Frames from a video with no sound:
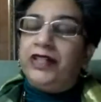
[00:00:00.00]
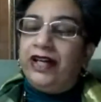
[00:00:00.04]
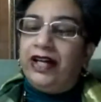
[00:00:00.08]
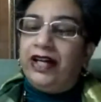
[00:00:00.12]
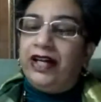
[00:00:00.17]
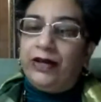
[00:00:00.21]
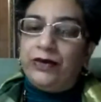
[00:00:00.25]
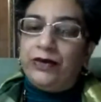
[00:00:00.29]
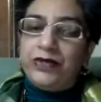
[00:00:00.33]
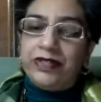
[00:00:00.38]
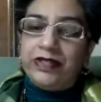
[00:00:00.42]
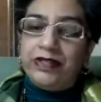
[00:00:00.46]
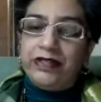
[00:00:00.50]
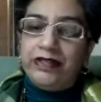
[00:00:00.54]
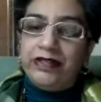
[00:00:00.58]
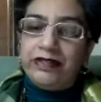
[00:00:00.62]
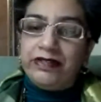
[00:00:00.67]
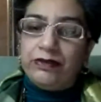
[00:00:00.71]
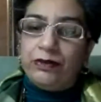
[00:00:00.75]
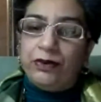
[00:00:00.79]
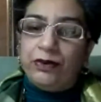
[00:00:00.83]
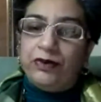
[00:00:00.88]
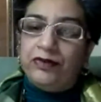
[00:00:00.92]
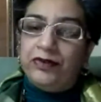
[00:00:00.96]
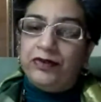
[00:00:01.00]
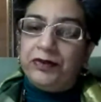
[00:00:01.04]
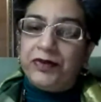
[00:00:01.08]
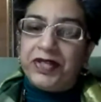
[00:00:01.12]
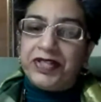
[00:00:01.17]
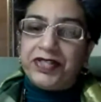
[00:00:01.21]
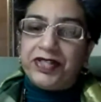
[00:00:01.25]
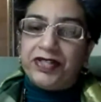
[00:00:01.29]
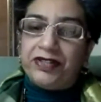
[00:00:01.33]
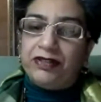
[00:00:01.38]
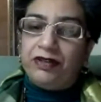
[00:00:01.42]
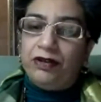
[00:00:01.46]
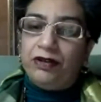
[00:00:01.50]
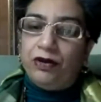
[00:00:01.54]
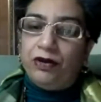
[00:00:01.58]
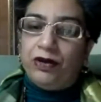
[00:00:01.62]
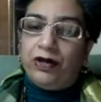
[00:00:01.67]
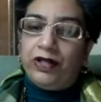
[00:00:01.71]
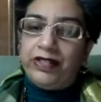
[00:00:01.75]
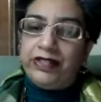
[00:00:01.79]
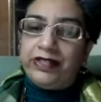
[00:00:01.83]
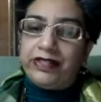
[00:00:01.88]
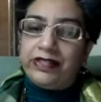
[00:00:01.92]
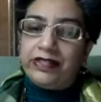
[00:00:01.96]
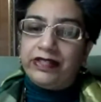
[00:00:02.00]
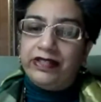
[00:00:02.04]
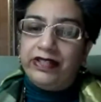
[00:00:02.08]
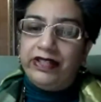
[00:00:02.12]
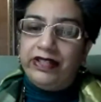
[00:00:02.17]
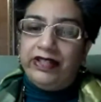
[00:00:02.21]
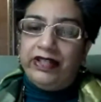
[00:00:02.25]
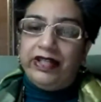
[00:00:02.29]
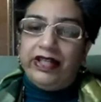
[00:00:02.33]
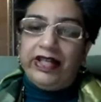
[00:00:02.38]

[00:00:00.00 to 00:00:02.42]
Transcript: the houses over which it lords,